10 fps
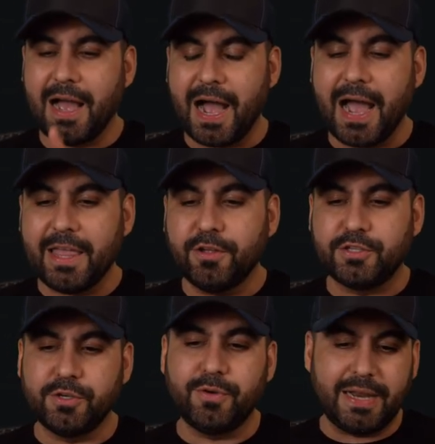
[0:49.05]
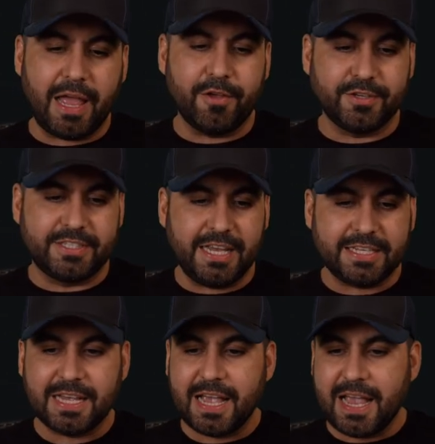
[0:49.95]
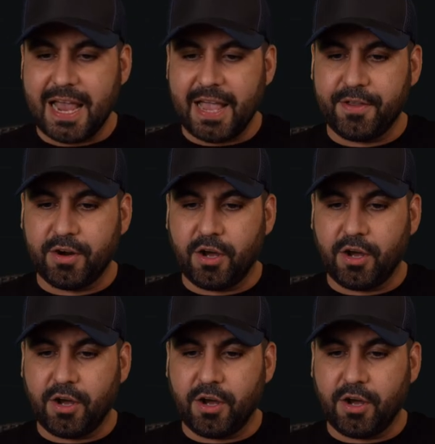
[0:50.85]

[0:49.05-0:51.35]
I L two and I L six, and they're